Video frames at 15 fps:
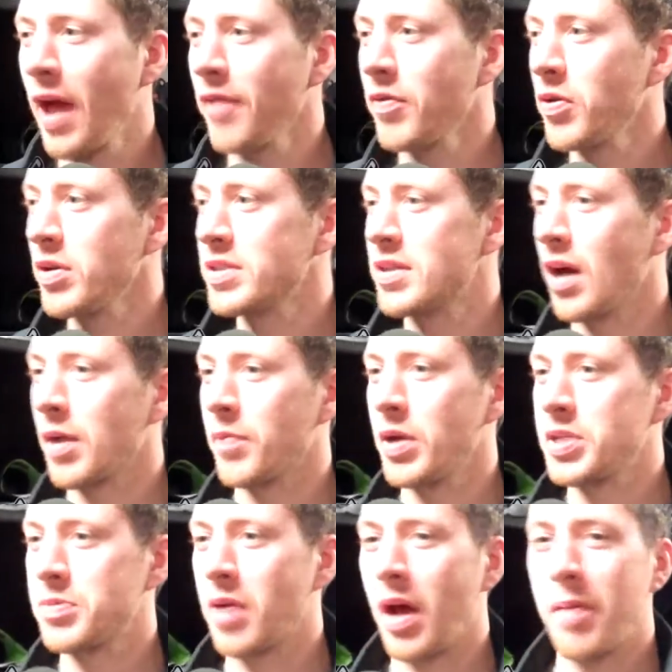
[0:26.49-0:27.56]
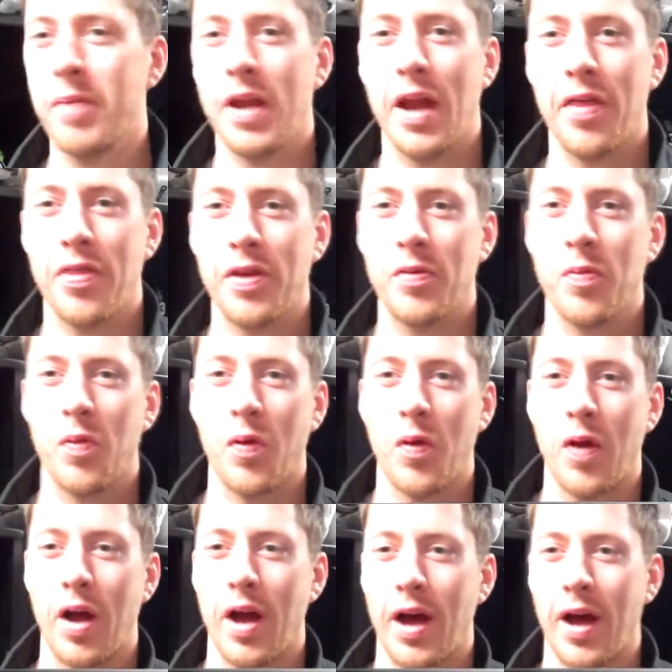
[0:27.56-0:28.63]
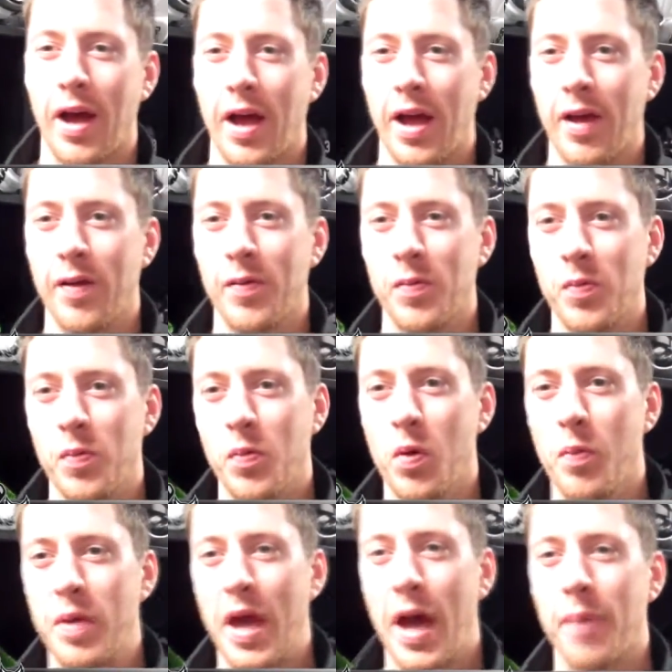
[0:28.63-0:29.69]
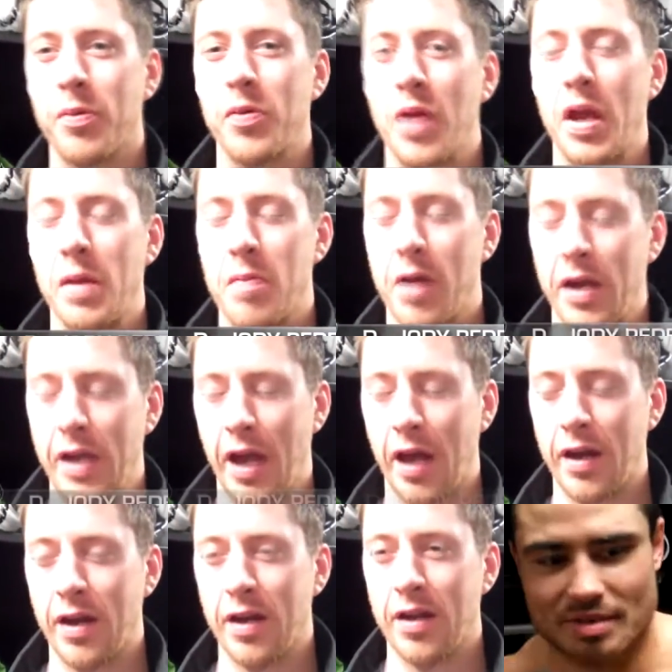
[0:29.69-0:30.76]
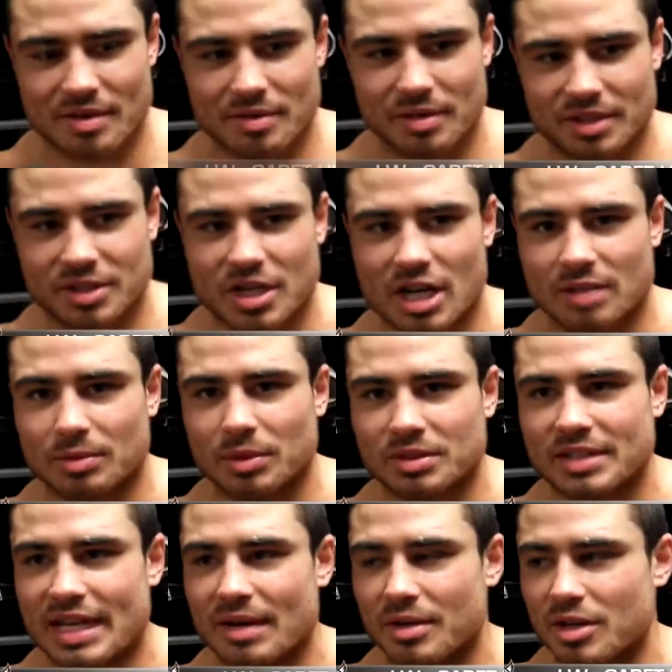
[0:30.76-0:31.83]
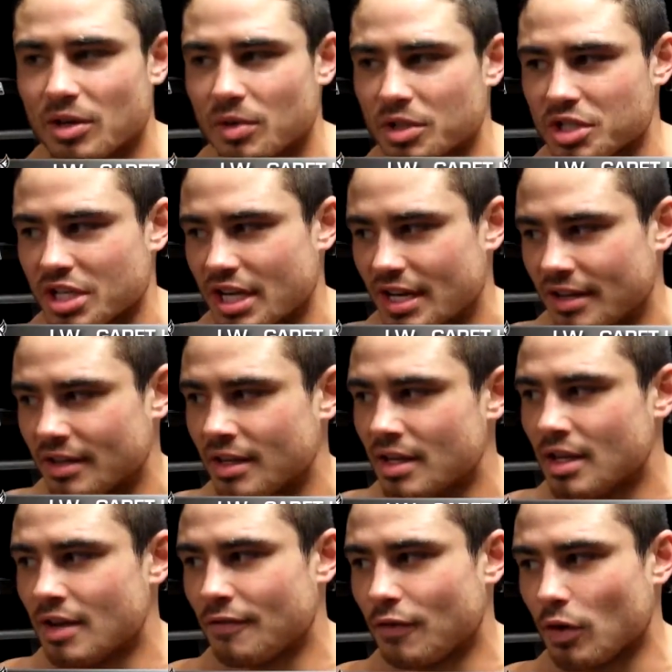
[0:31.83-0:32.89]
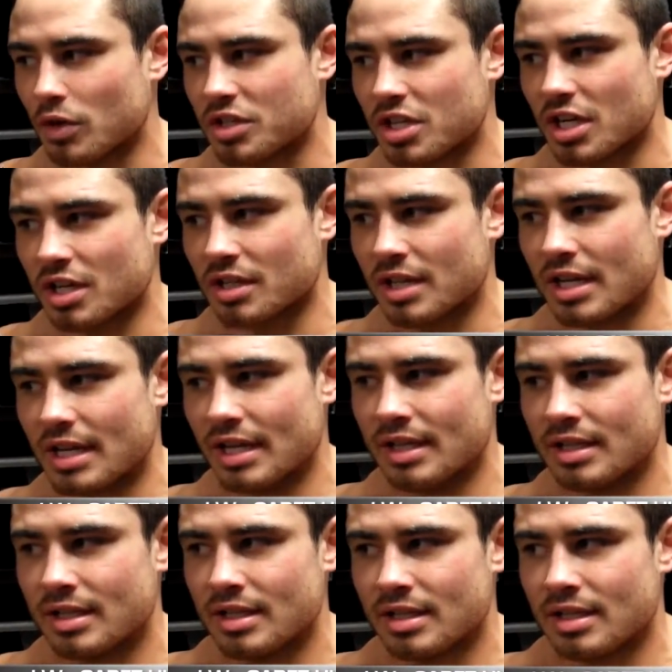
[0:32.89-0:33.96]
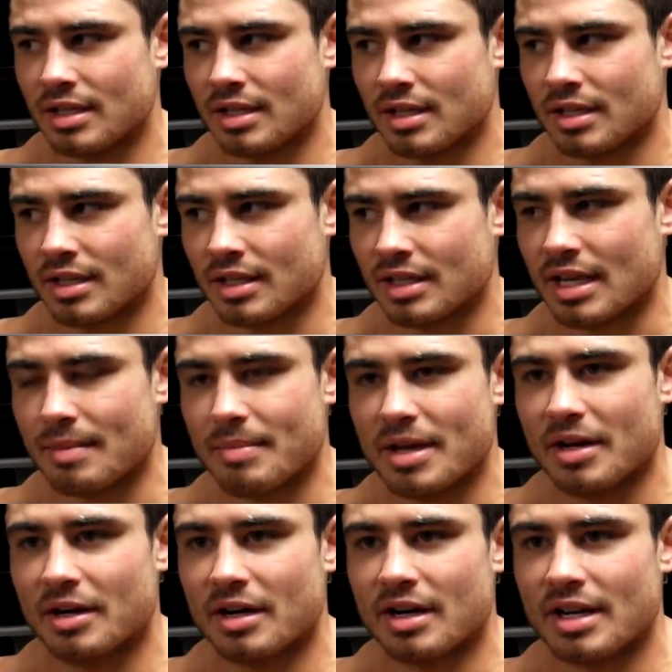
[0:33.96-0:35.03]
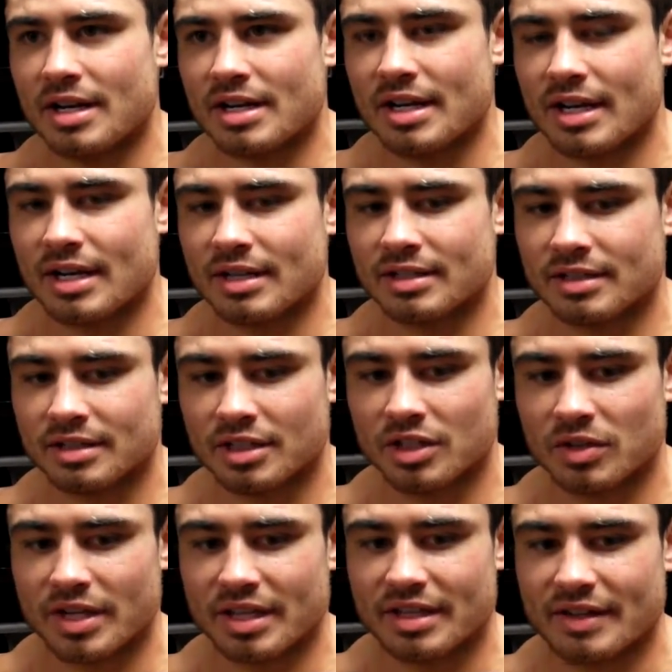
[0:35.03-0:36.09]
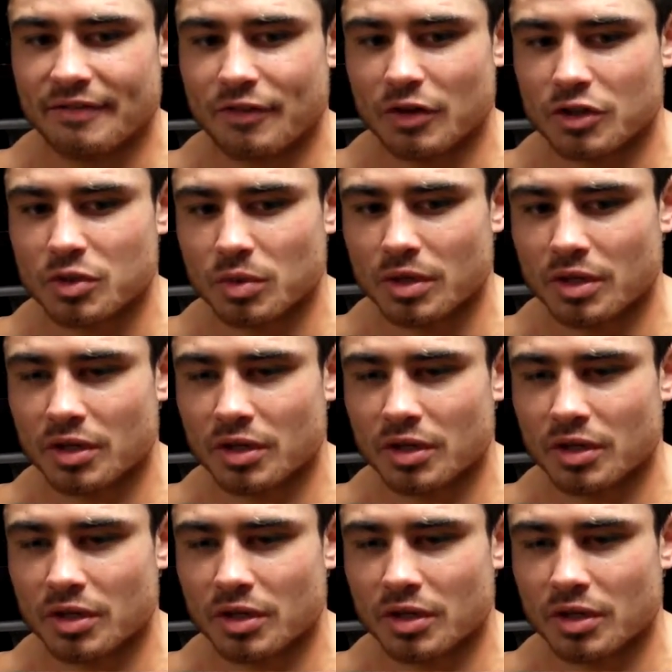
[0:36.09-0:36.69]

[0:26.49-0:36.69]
haven't really talked much about. I mean, I think we're uh, we'll be happy with anybody getting We haven't really talked about that. You know, we're just kind of focused on uh, getting better and uh, you know getting that first one